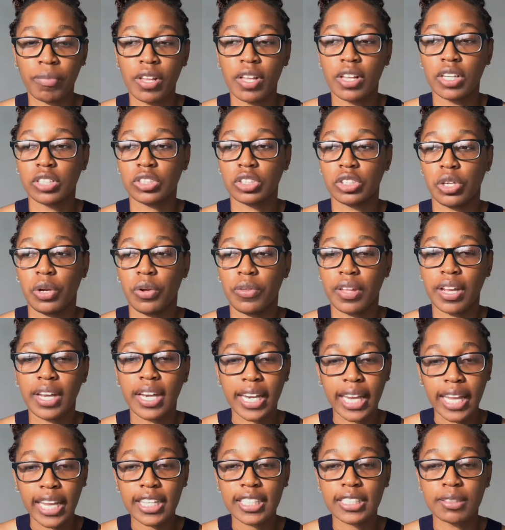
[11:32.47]
So the
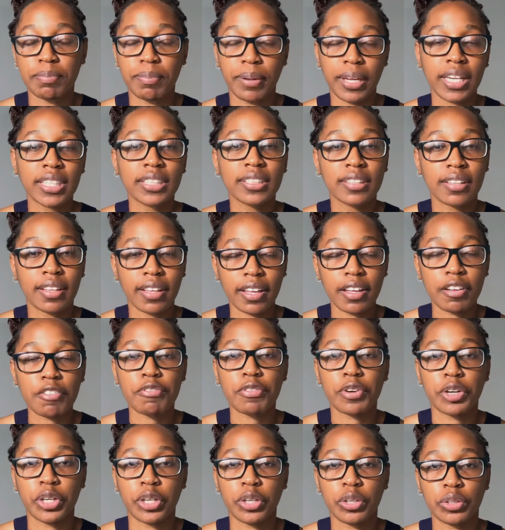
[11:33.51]
next best thing for
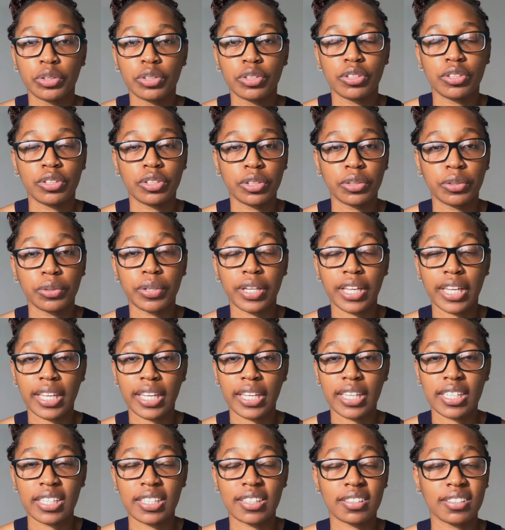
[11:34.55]
you to do
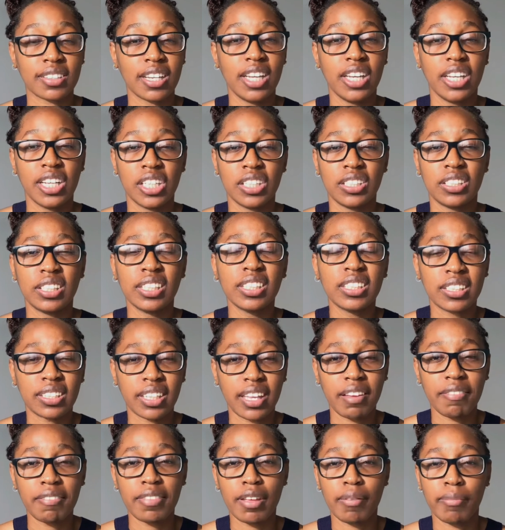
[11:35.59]
is just
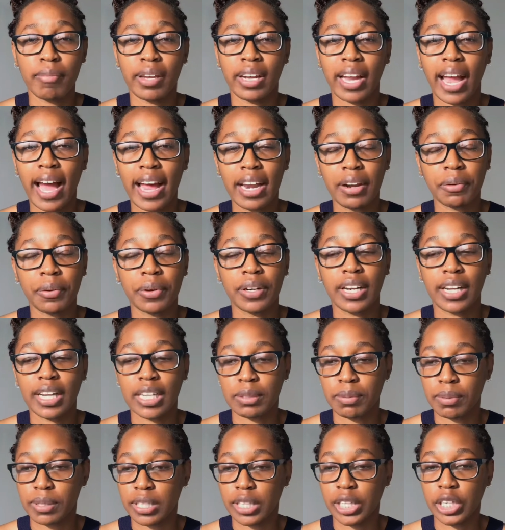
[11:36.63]
give them an adequate
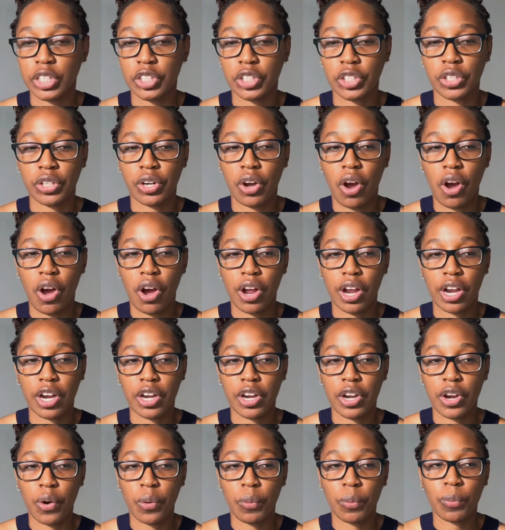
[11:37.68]
explanation on
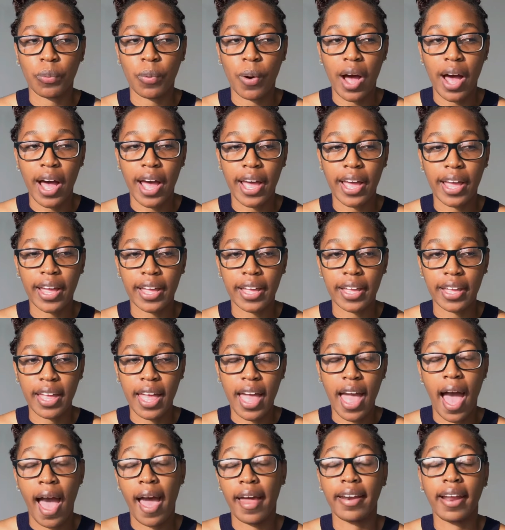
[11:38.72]
why
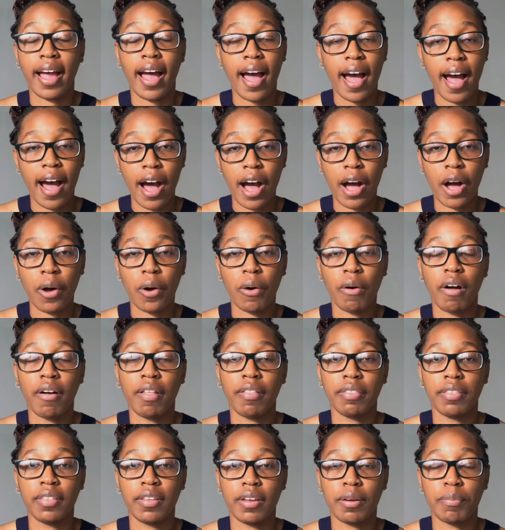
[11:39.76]
and how
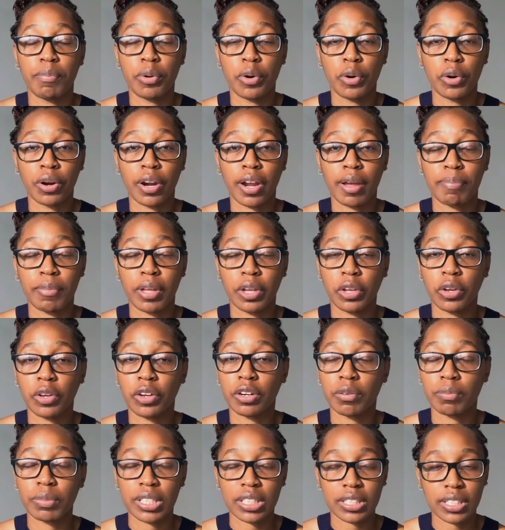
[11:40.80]
the program that you're going to
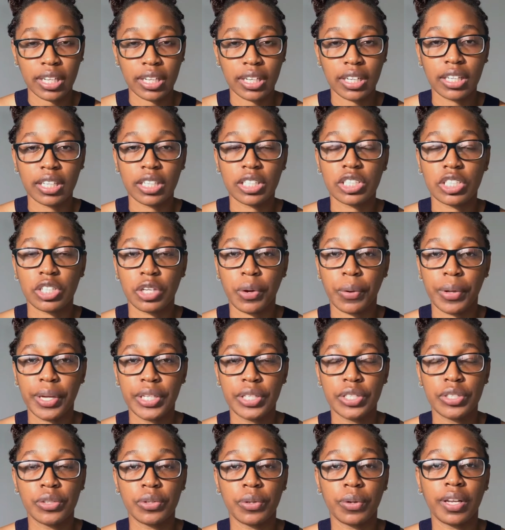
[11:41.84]
be studying is going
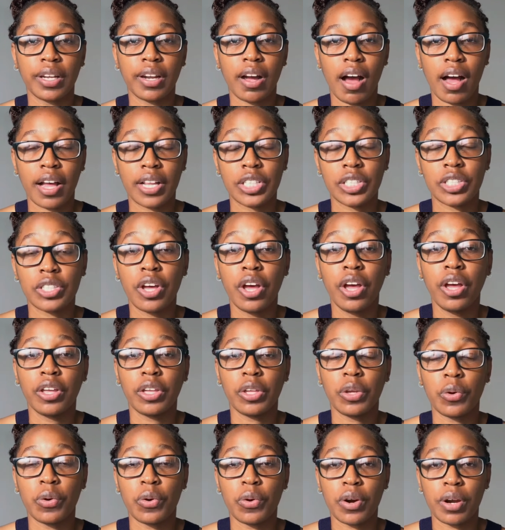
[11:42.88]
to enhance
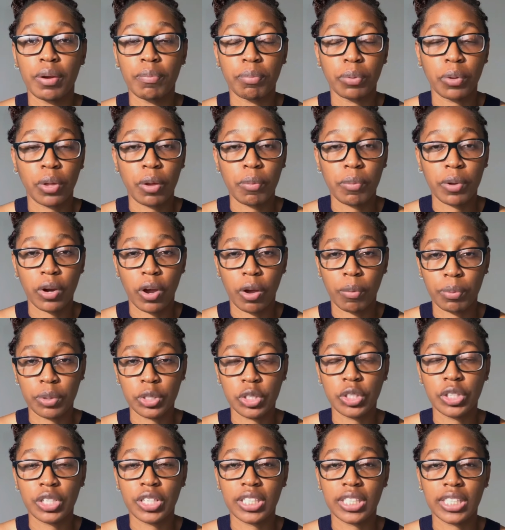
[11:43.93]
your employment
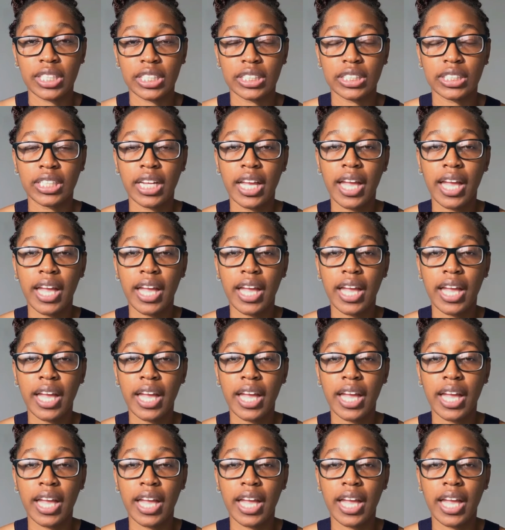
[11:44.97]
opportunities